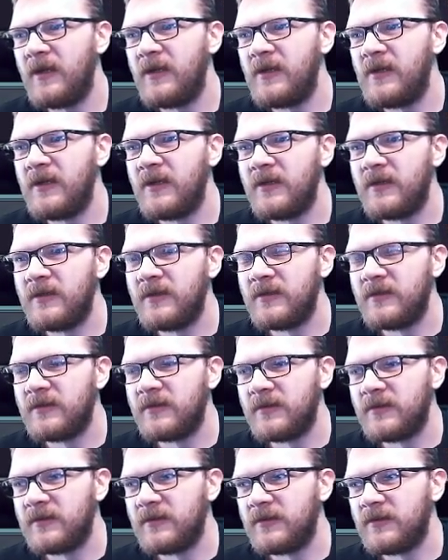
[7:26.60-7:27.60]

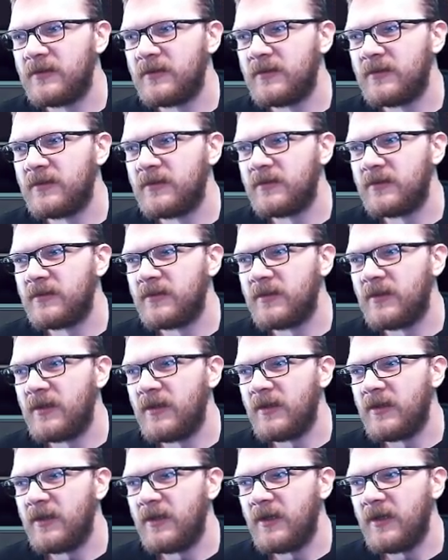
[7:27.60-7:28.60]
(silence)